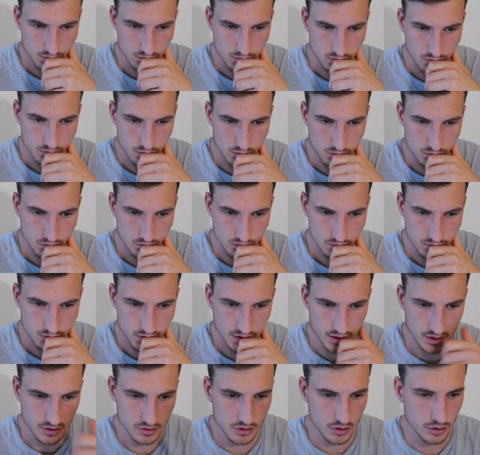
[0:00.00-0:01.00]
Oh,
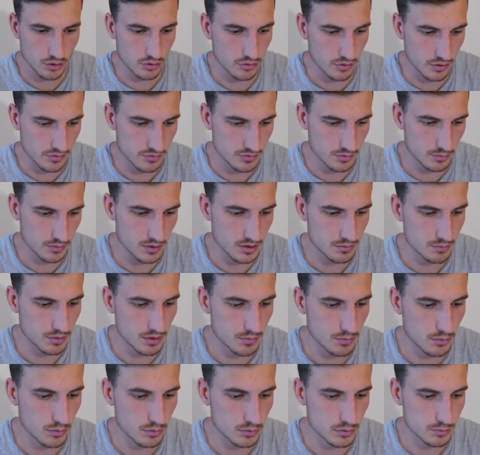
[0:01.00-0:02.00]
okay, I don't agree with some of these
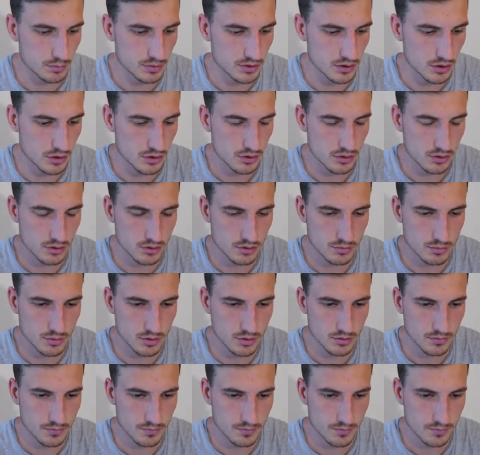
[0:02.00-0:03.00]
people's positions,
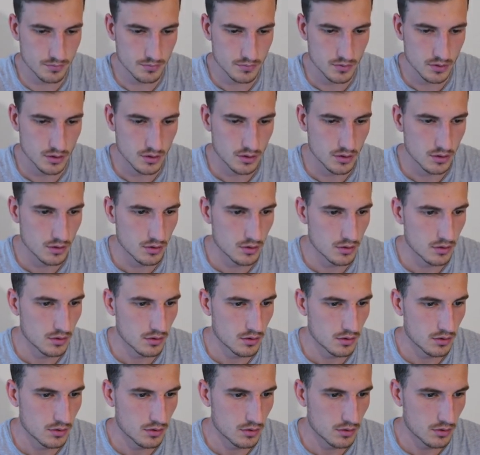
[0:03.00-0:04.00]
but
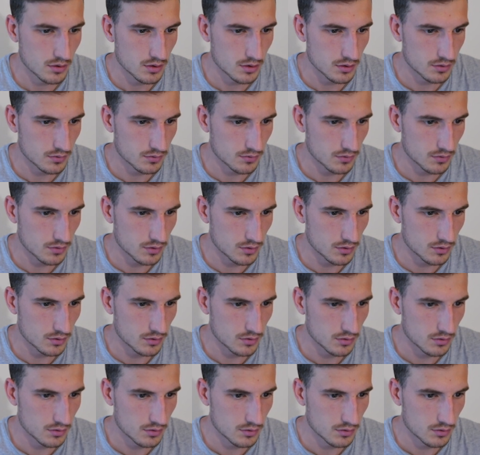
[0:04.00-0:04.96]
that's fine.